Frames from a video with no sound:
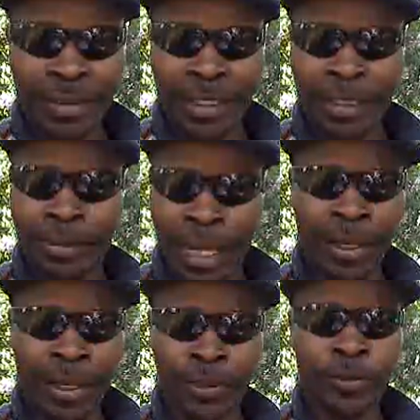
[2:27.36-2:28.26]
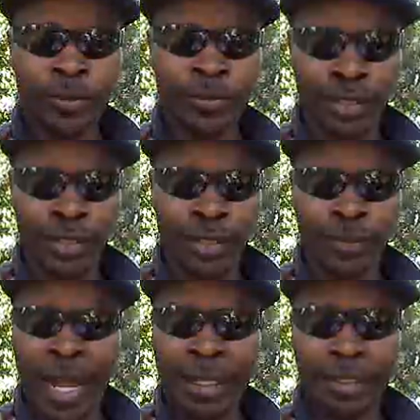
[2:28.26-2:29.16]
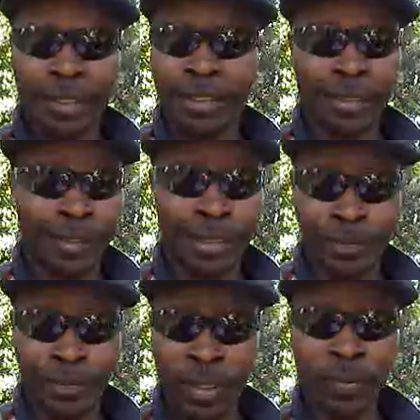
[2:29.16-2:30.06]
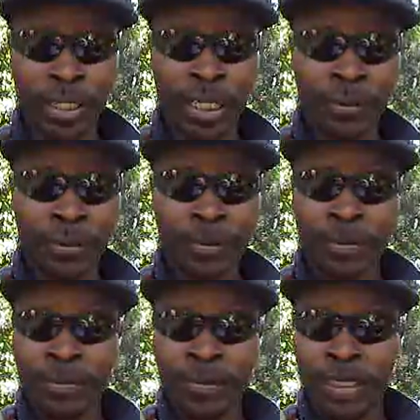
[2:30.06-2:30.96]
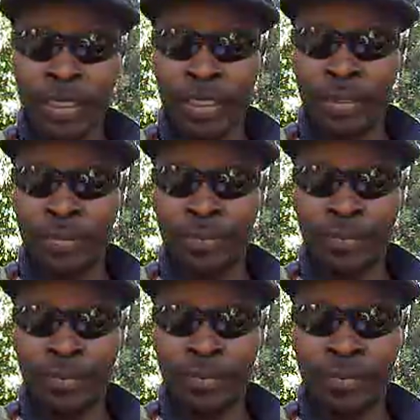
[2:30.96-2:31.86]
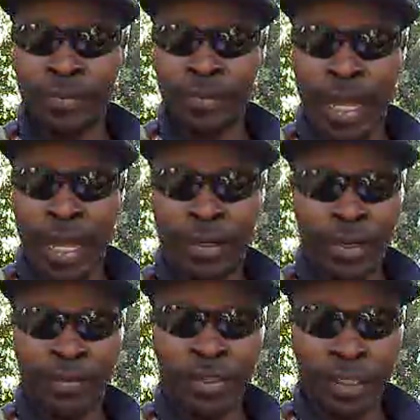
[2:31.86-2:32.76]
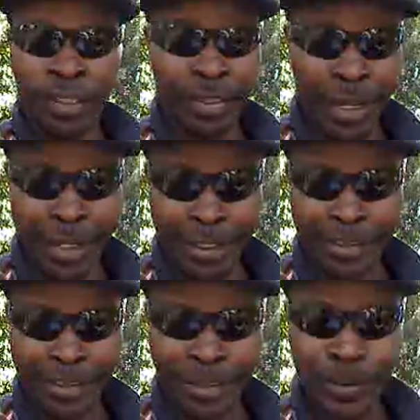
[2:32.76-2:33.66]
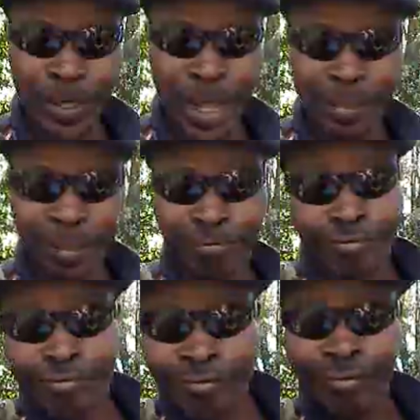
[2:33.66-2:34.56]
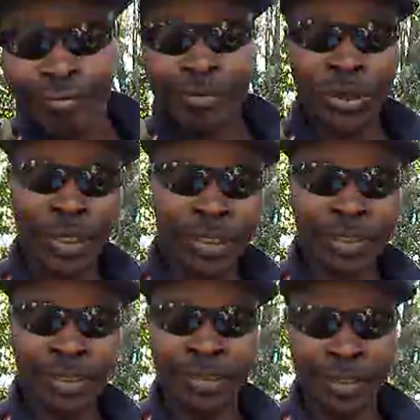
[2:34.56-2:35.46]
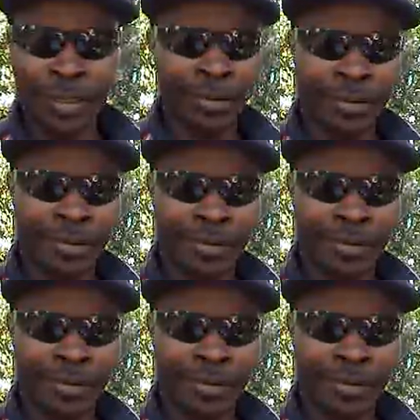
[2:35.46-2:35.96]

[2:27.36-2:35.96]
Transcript: then hey, cool. You know, I think that there's nothing wrong with that. Um, I don't have anything to hide, so I pretty much, you know,